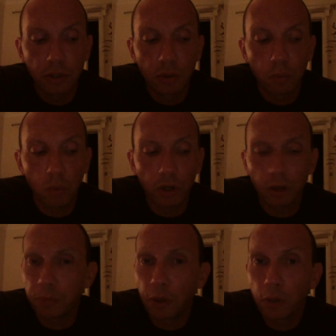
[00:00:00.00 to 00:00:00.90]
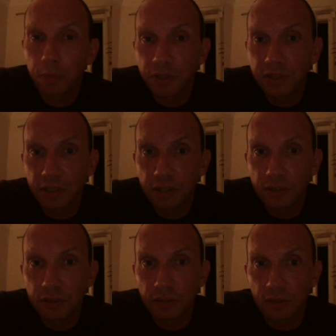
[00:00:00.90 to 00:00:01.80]
what our purpose
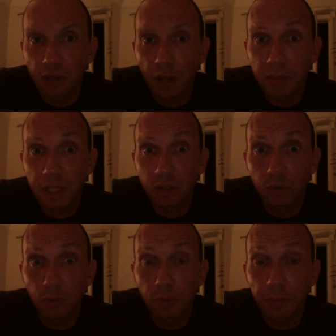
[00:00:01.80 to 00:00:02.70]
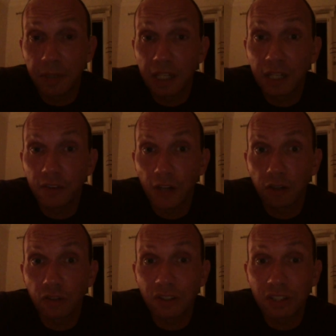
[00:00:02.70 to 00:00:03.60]
is, coming into the beginning of an
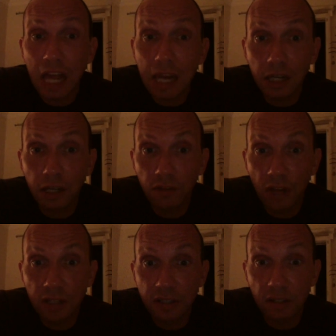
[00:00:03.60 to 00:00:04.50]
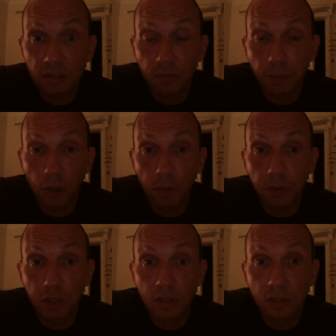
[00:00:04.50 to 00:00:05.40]
understanding of that sense of
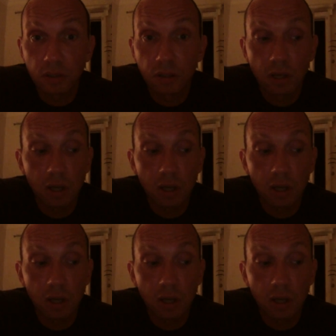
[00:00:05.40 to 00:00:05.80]
purpose,